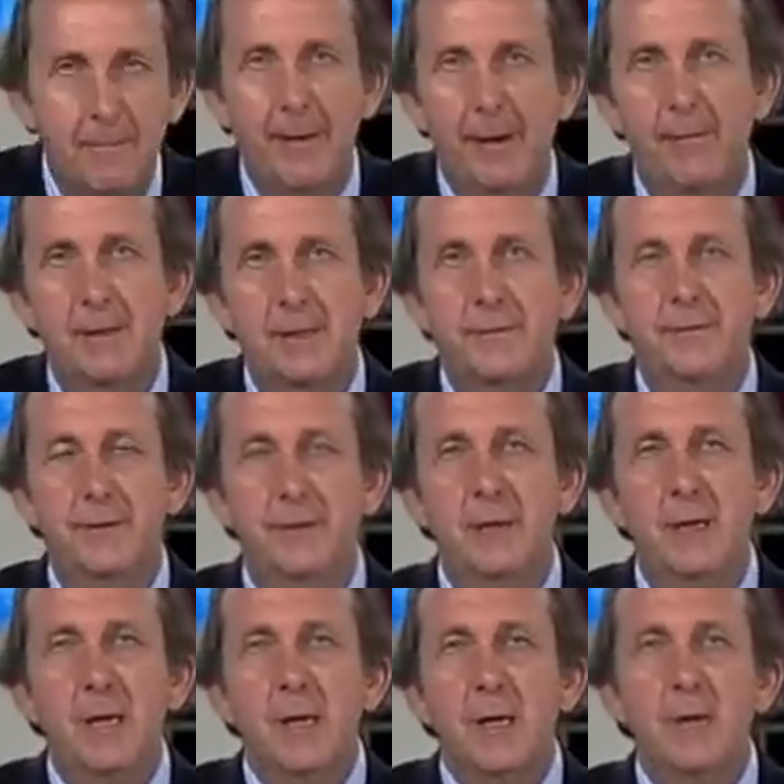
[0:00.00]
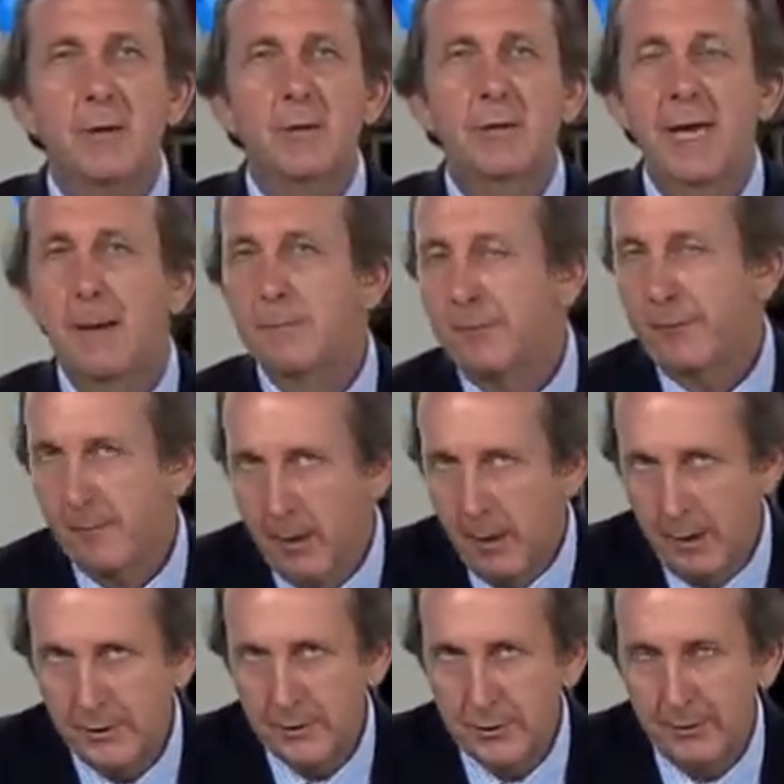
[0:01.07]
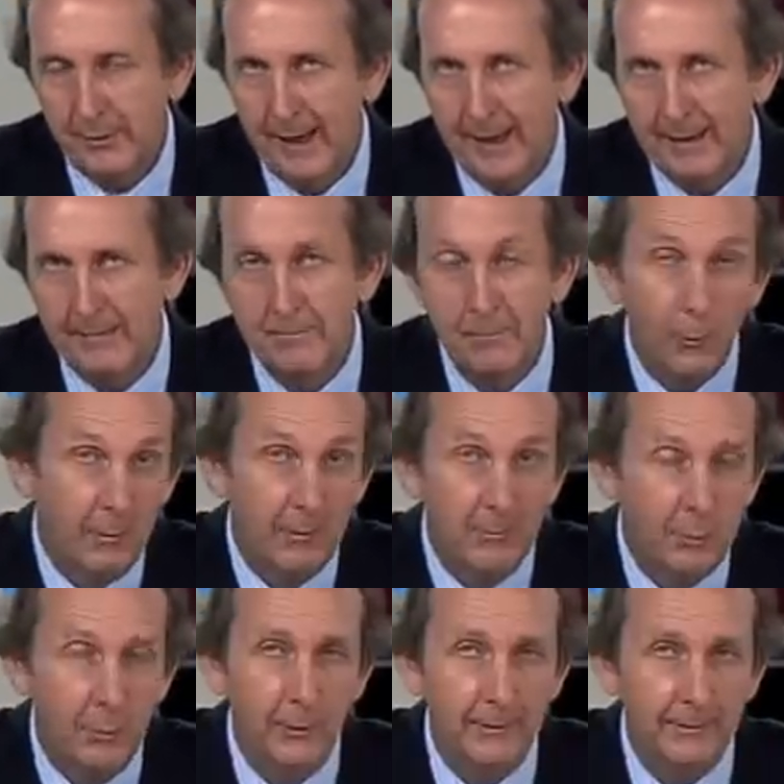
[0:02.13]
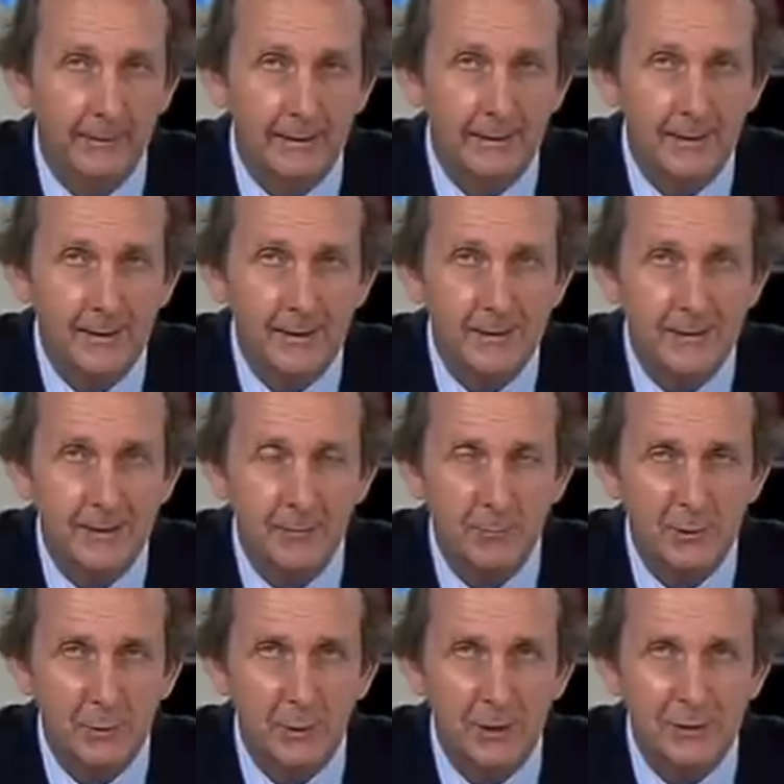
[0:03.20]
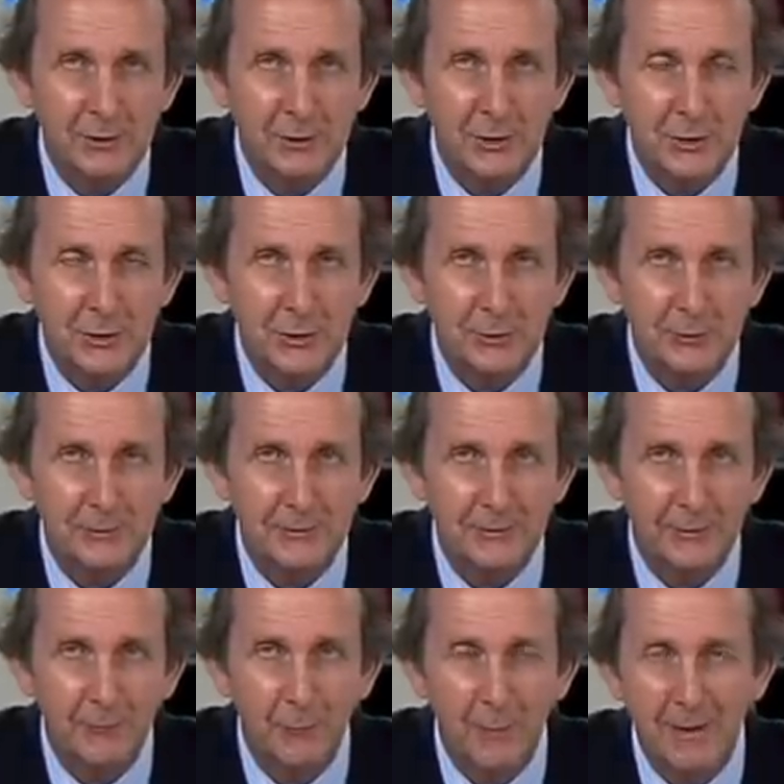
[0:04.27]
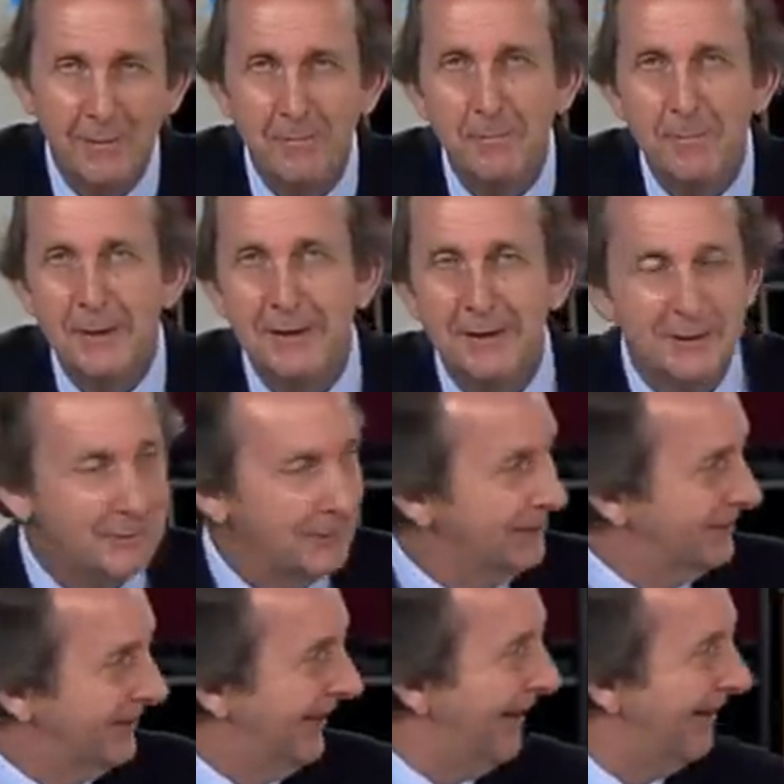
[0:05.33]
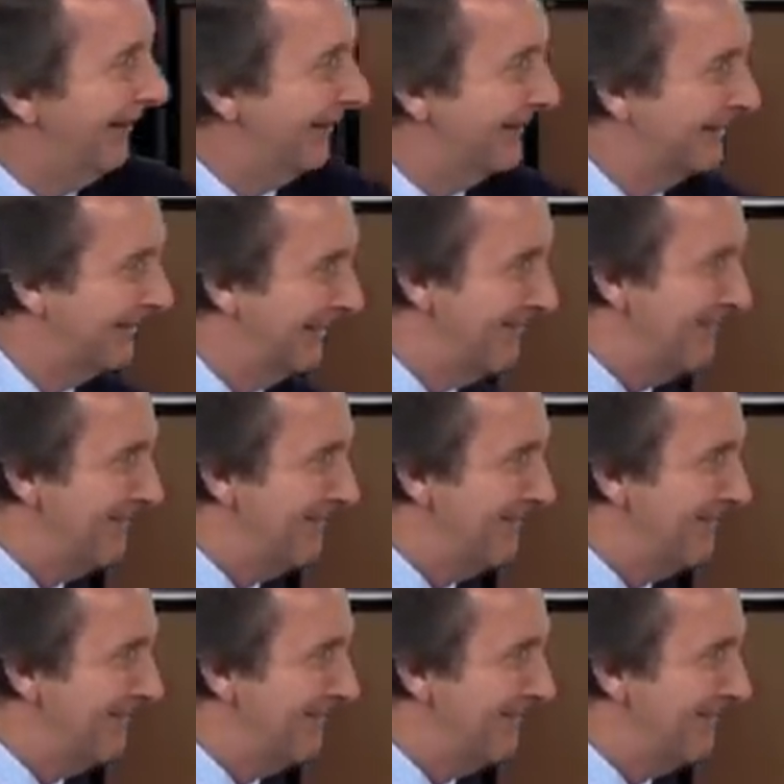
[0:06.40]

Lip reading: Beresford, who comes from Austrade. And more importantly, Tim was once a student of one Pete Switzer. How are you, Tim?